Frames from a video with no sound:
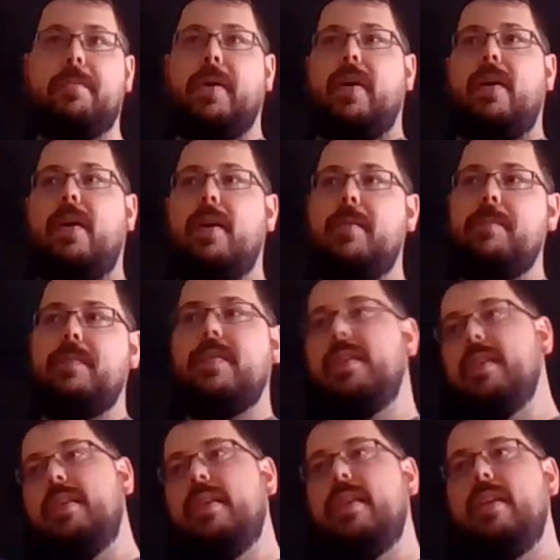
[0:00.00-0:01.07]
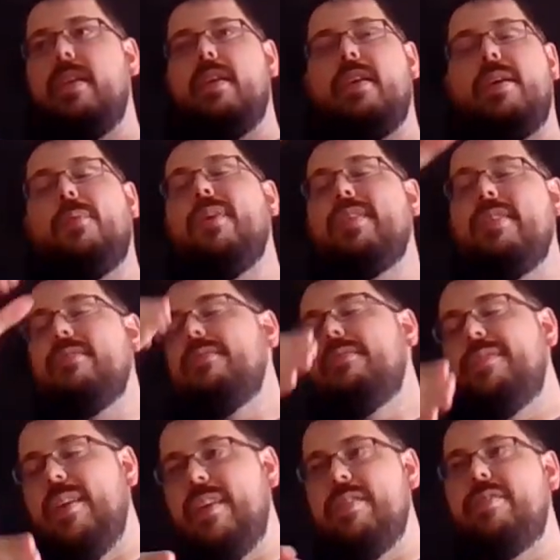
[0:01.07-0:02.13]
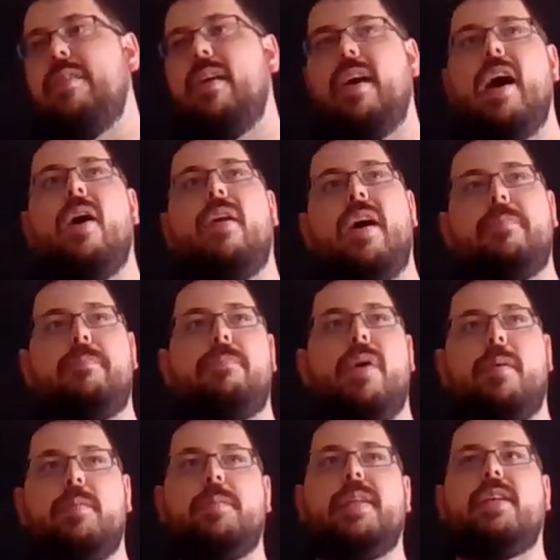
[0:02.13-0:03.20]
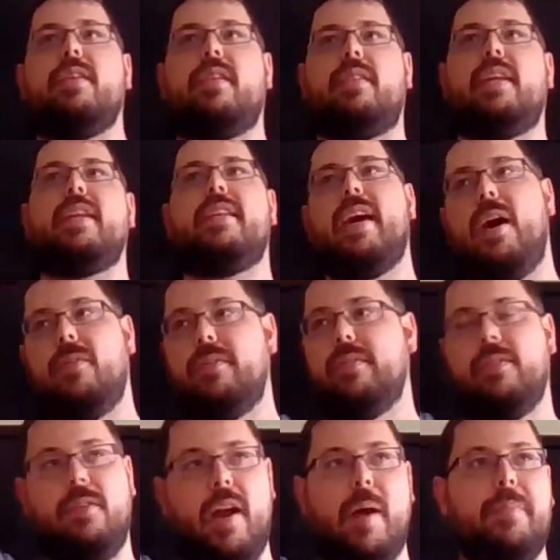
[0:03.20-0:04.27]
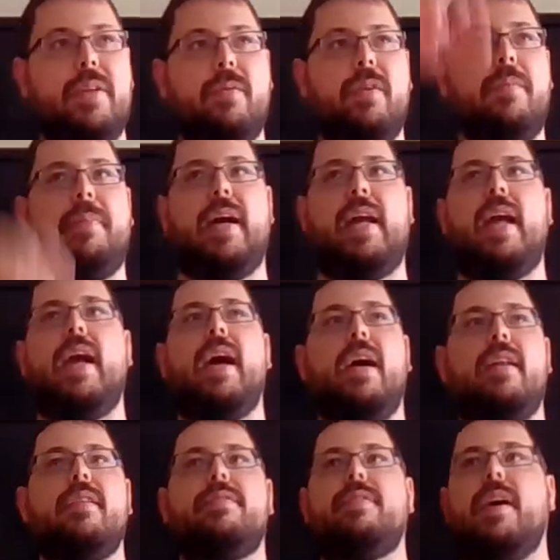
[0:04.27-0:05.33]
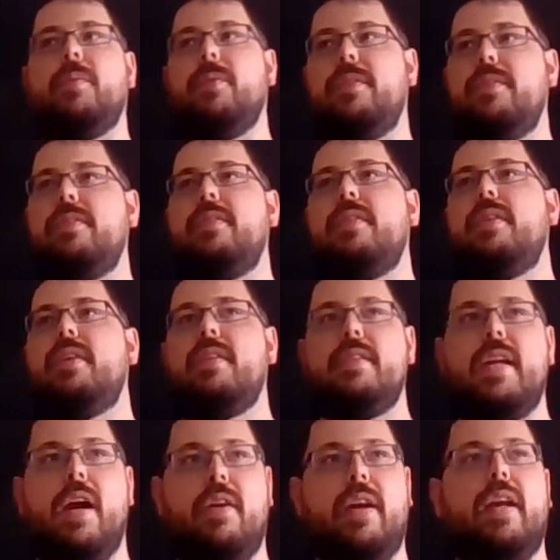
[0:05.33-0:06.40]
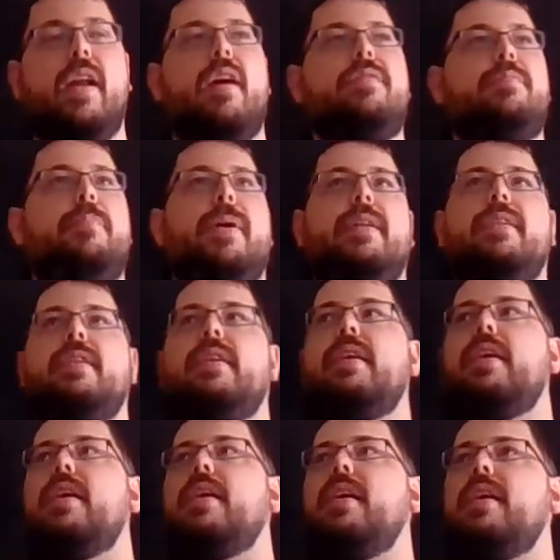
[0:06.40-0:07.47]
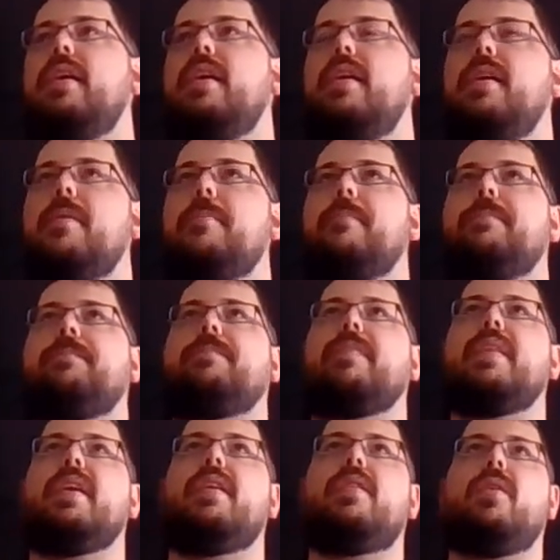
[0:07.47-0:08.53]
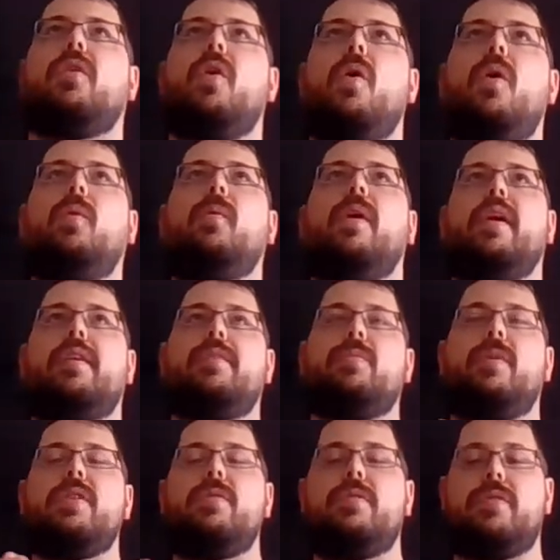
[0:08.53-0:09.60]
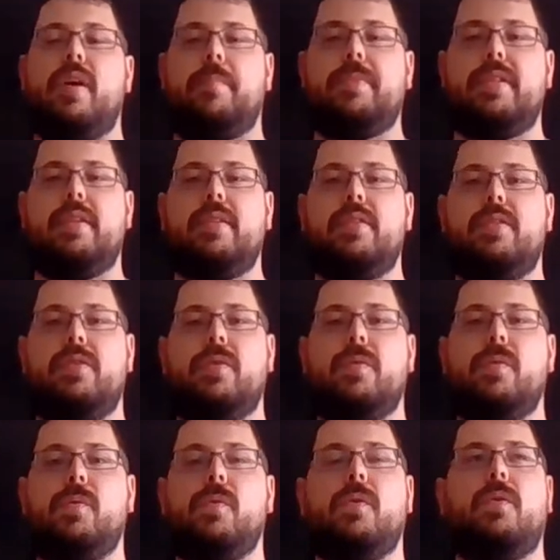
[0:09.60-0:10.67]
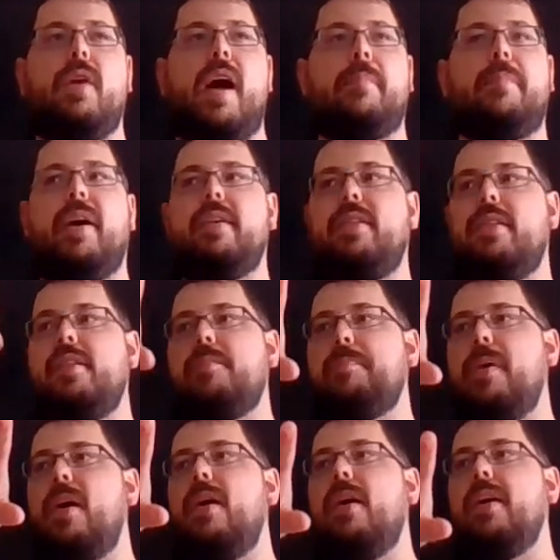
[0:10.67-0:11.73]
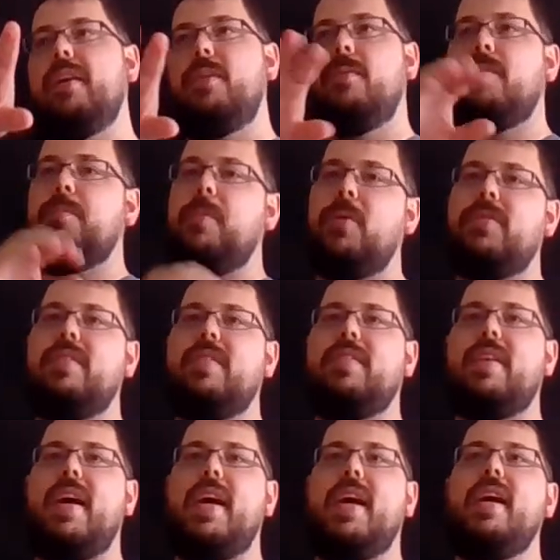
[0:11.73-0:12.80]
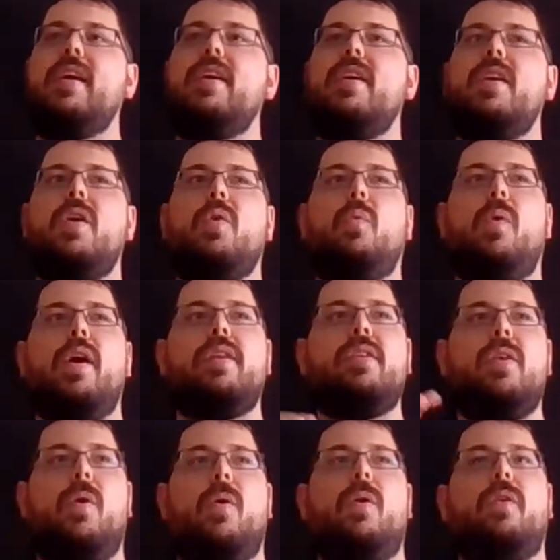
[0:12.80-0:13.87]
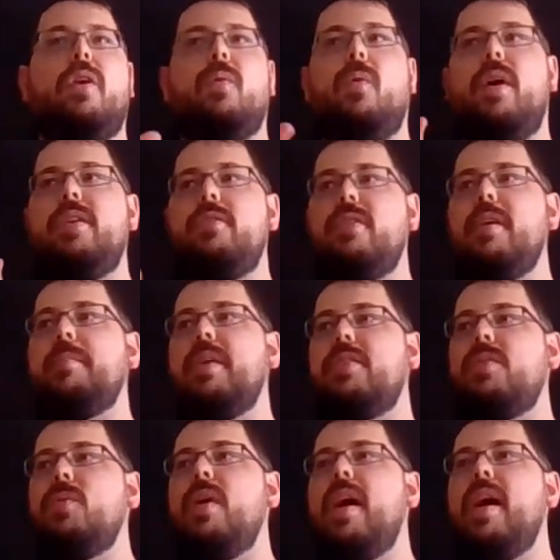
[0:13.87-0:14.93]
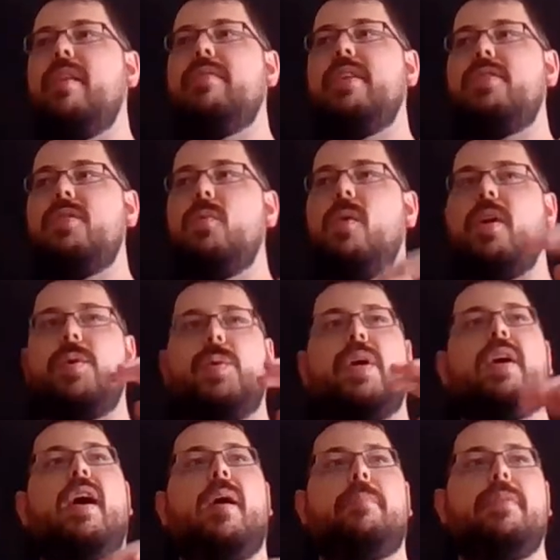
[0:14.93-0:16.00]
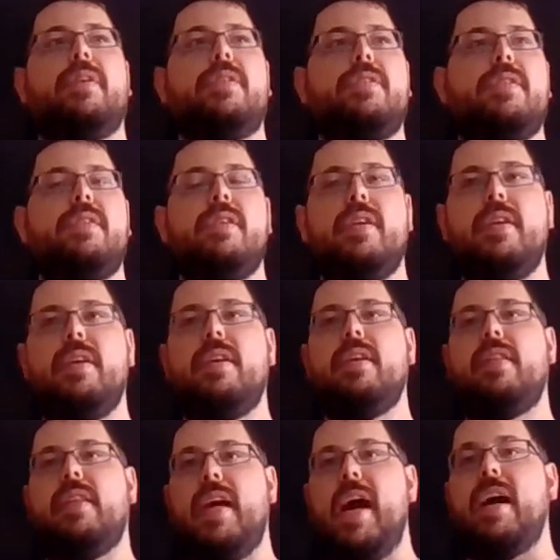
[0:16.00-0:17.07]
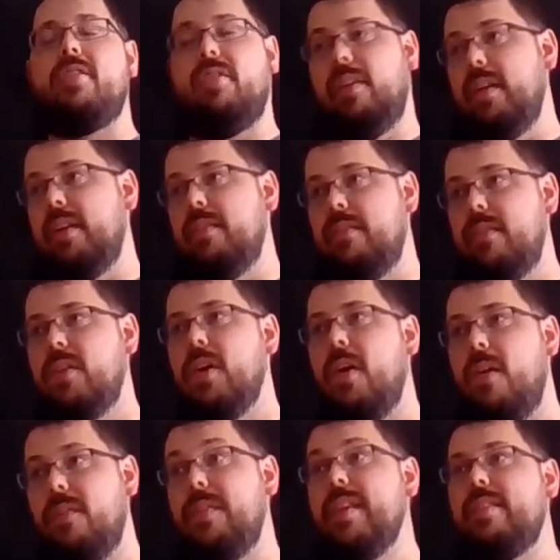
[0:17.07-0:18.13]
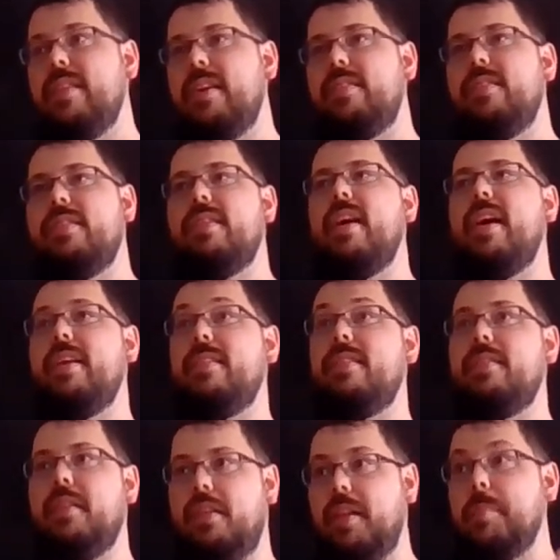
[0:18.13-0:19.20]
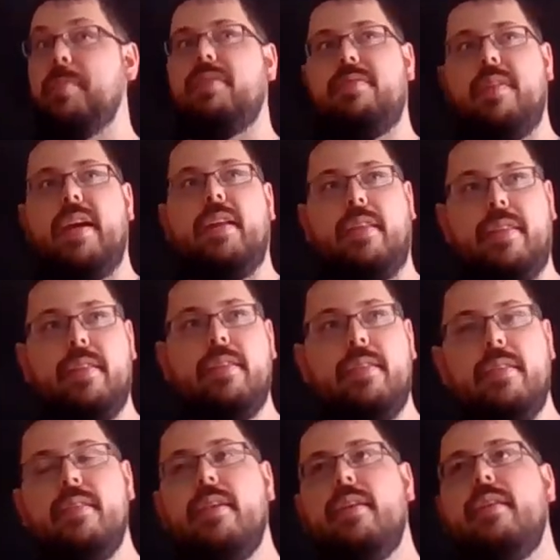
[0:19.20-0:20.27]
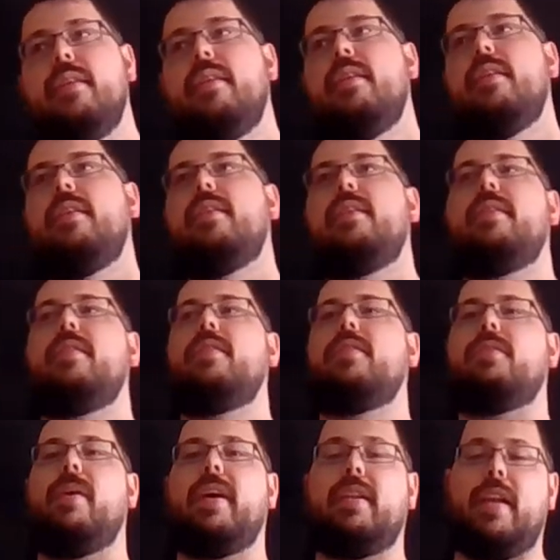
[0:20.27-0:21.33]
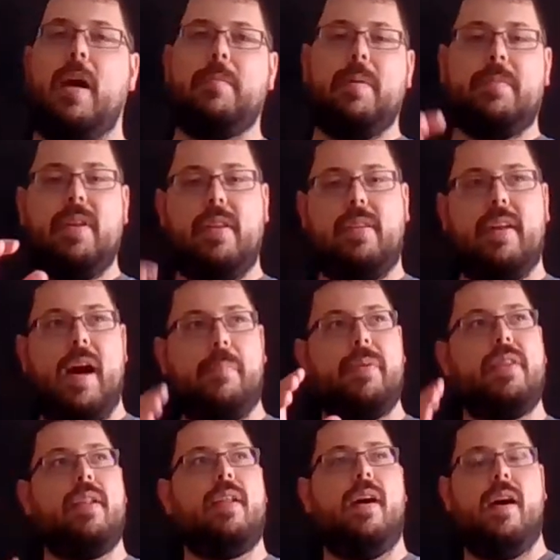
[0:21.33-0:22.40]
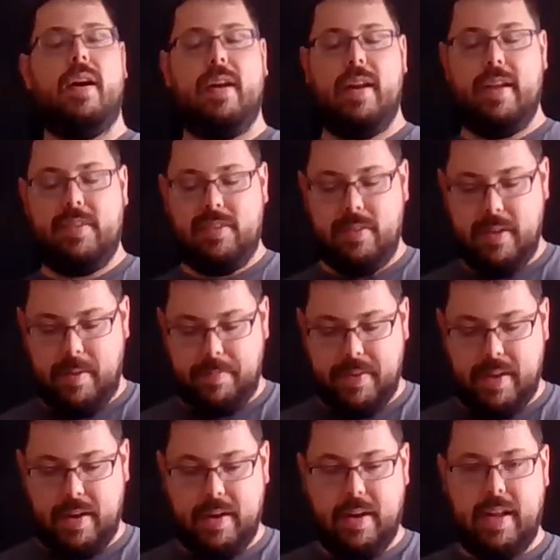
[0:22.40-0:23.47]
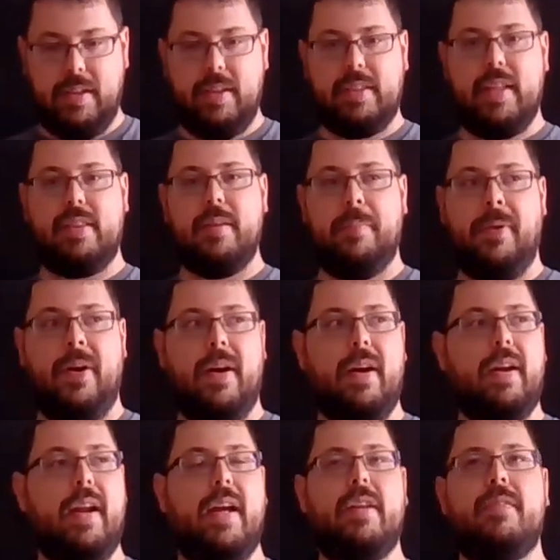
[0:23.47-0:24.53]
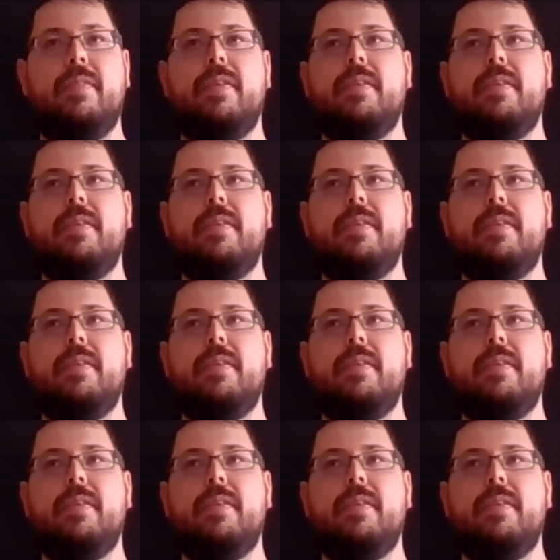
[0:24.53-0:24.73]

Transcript: bar. It wasn't very far out. I probably could have leaned out and grabbed it with my hand if I was daring enough, but the goal was when you jumped to grab onto this bar, you were supposed to say one goal or one dream that you have that you want to accomplish. They actually called this exercise the leap of faith. So I climbed up to the top of the log and I stood up there and I looked at the bar and I